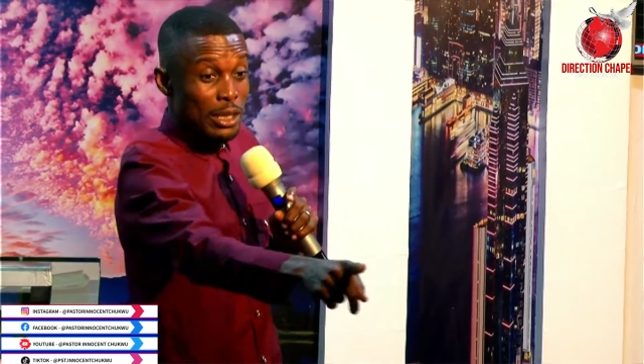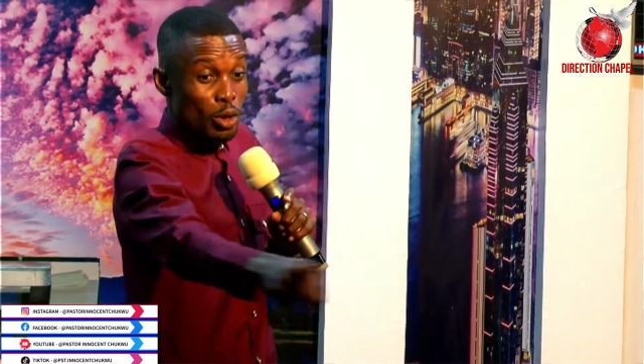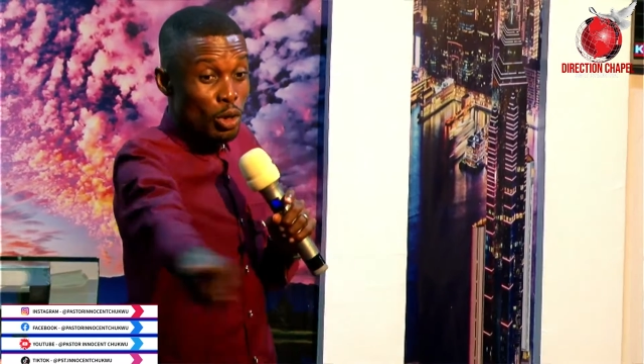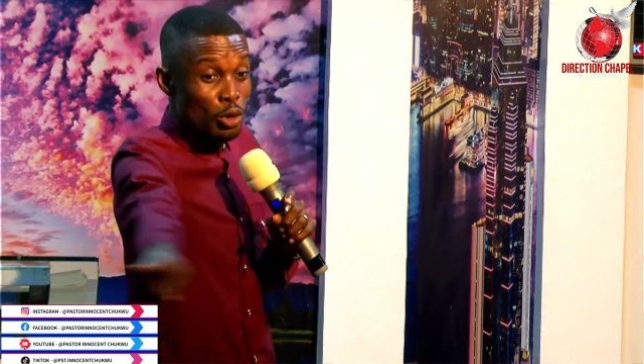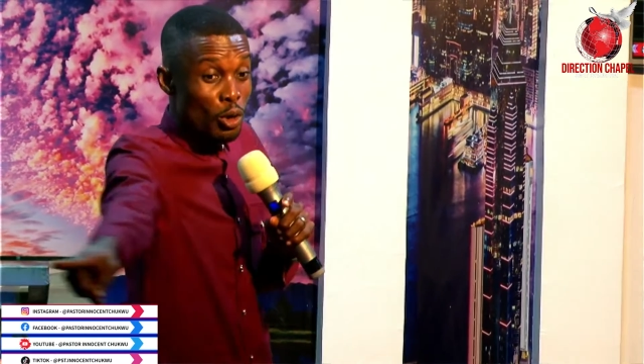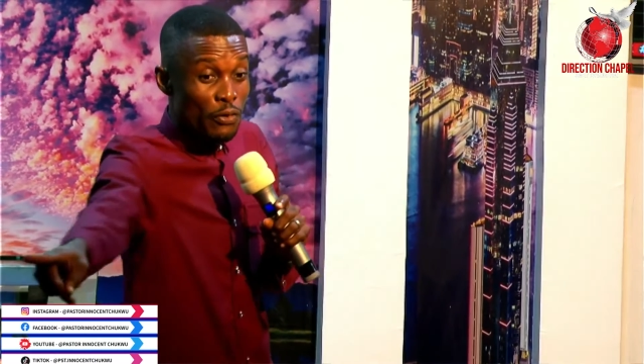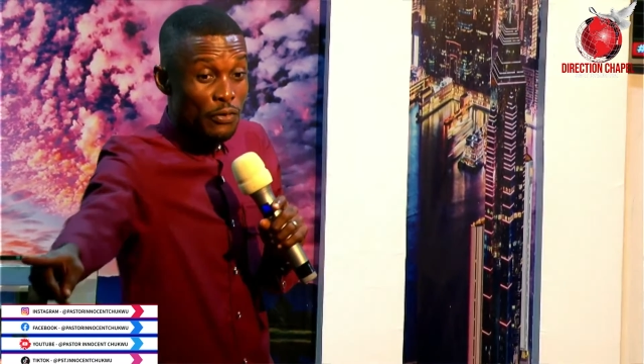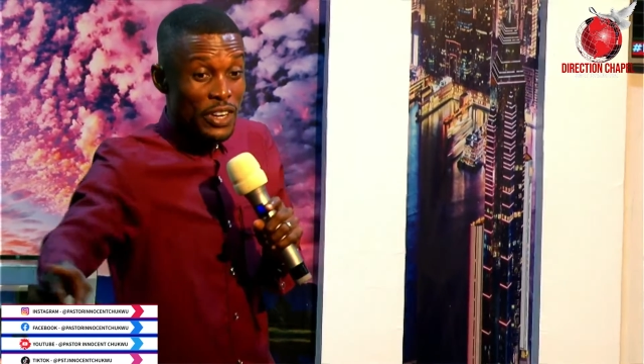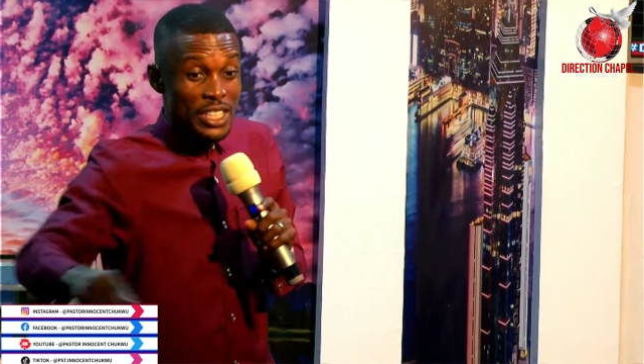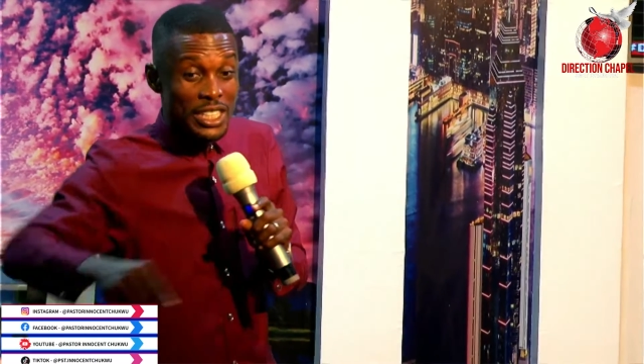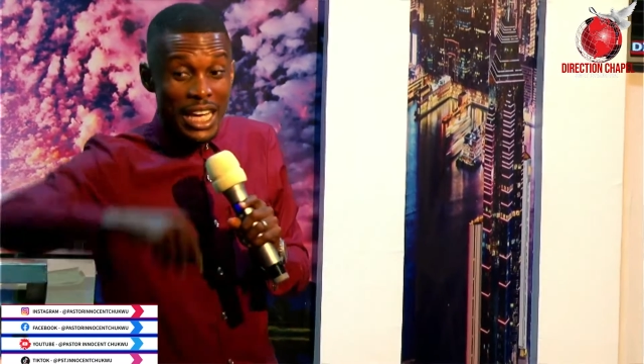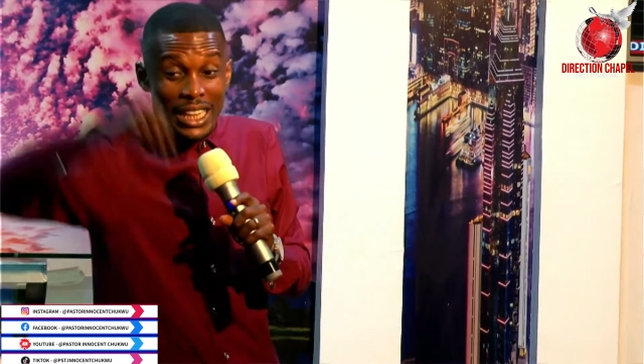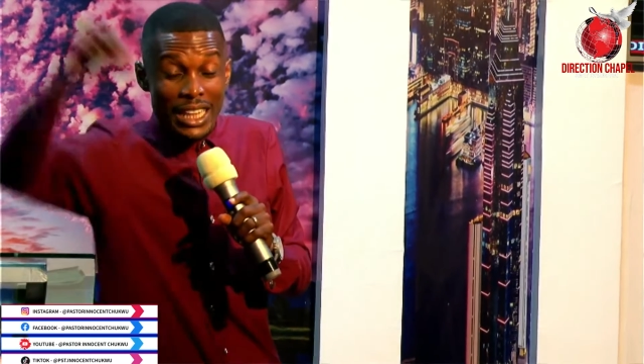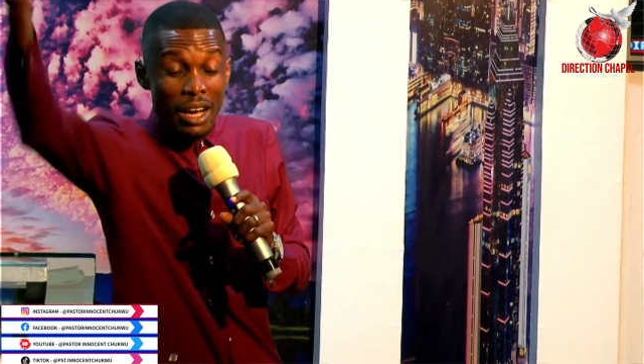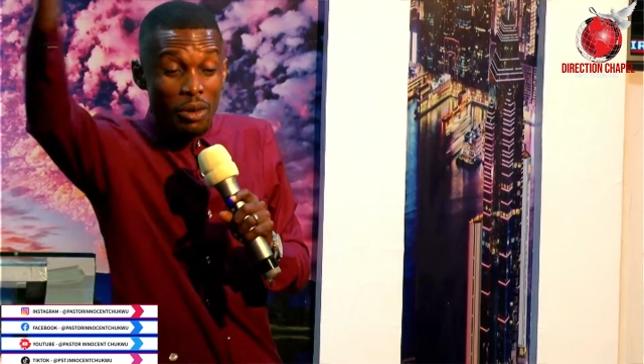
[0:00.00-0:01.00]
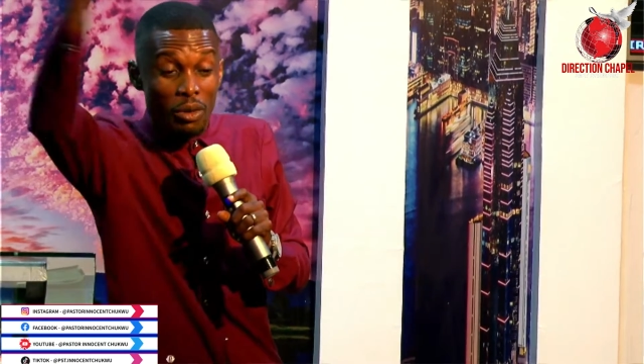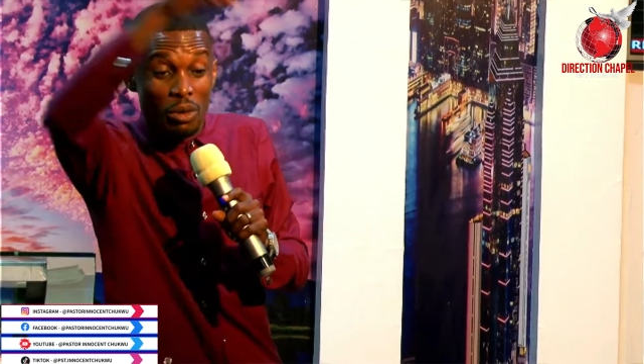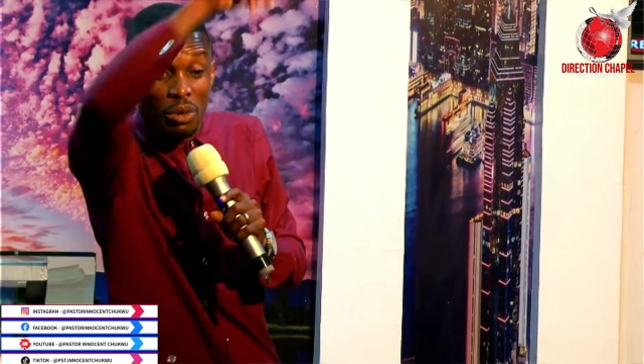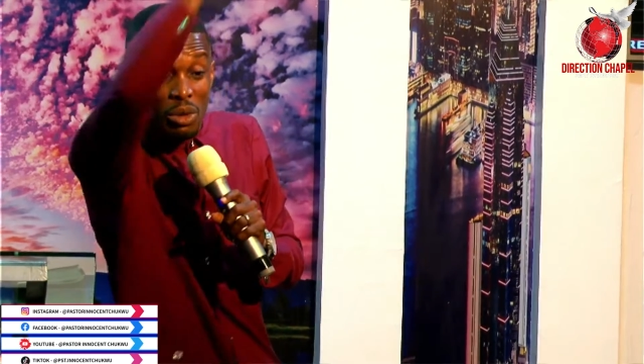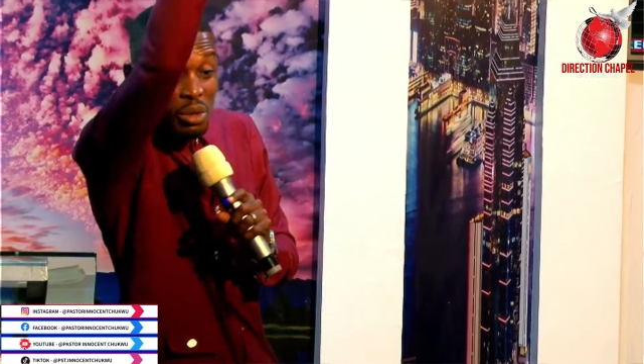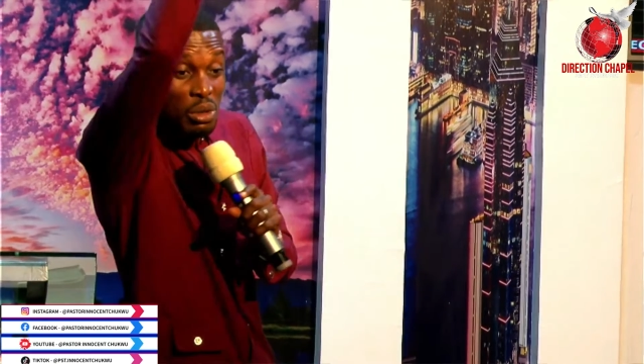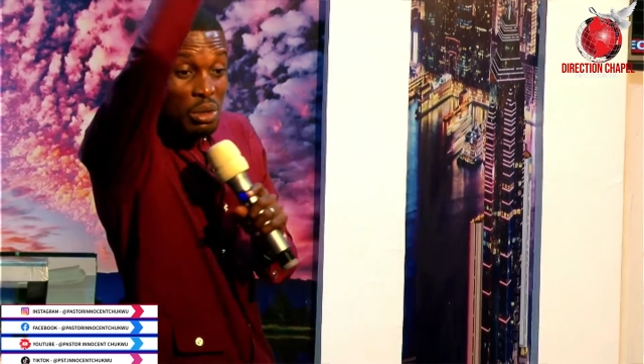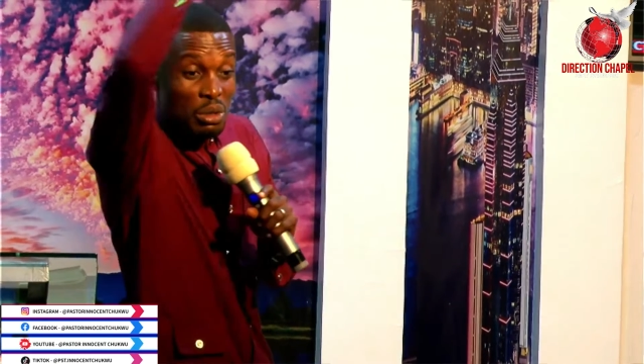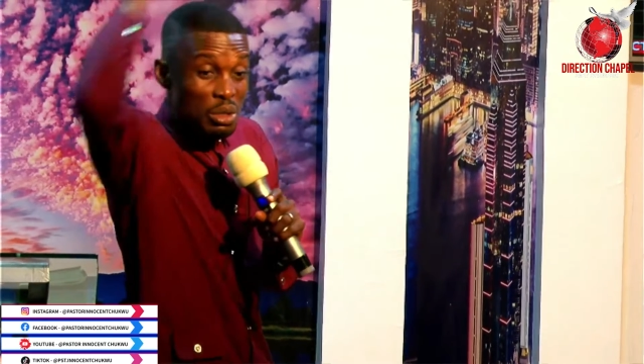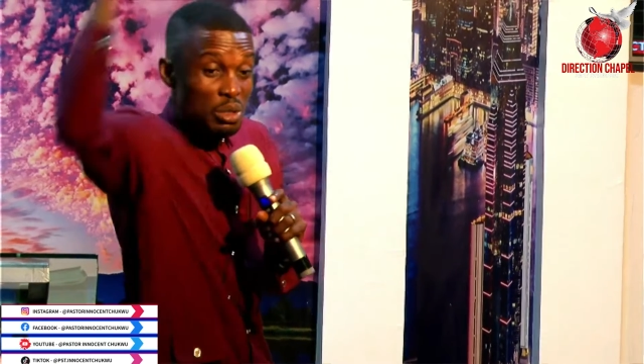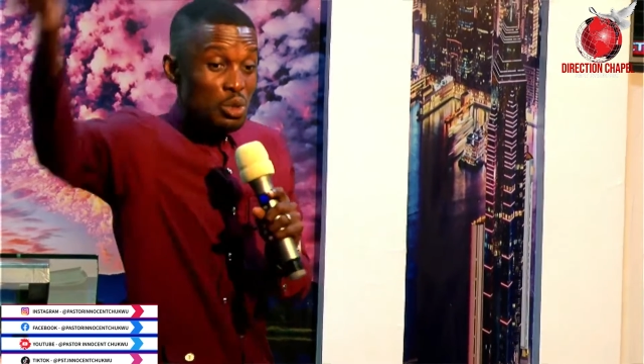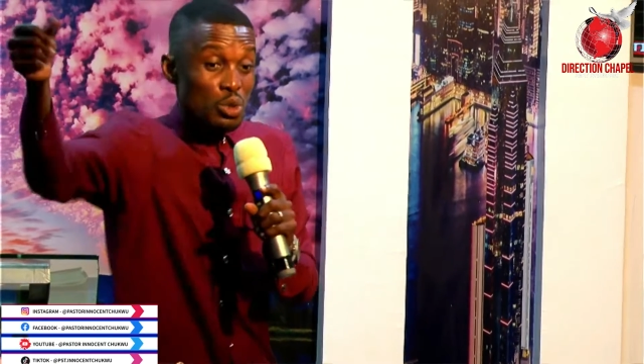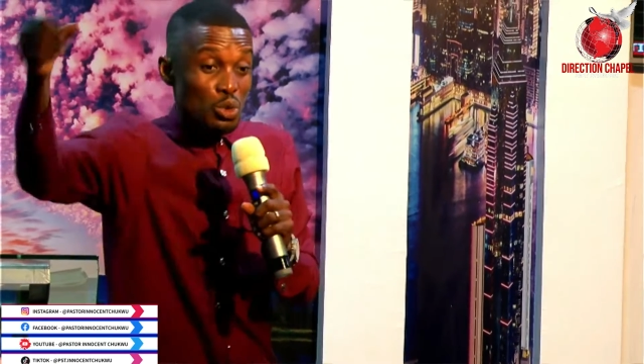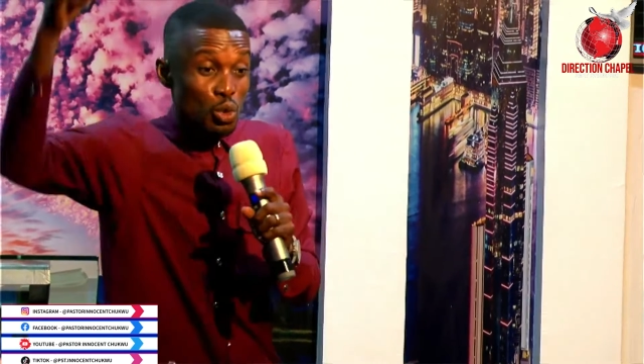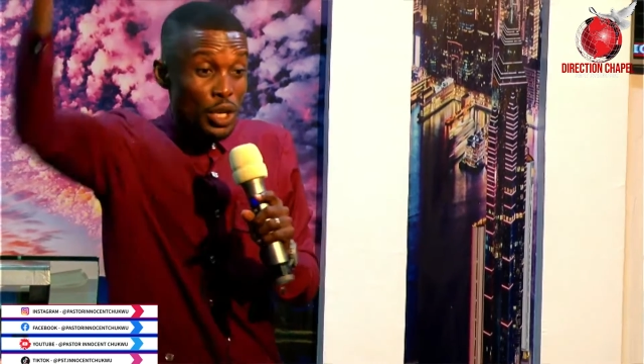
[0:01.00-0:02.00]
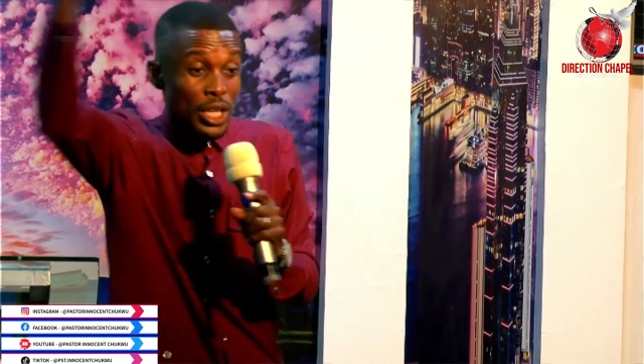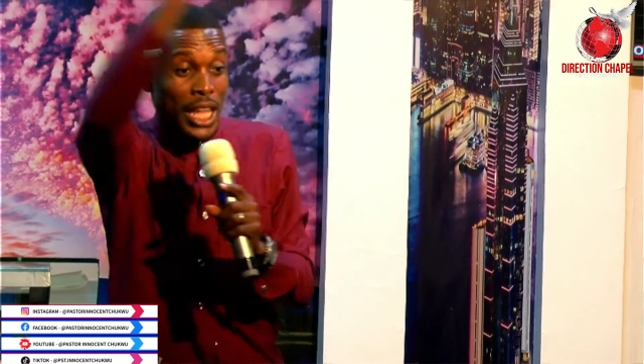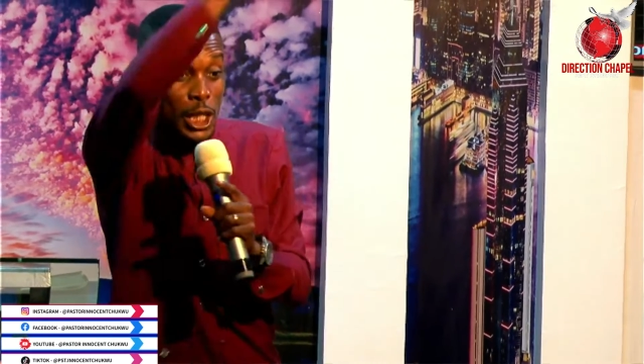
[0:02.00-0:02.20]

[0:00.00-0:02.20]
that all your friends are now doing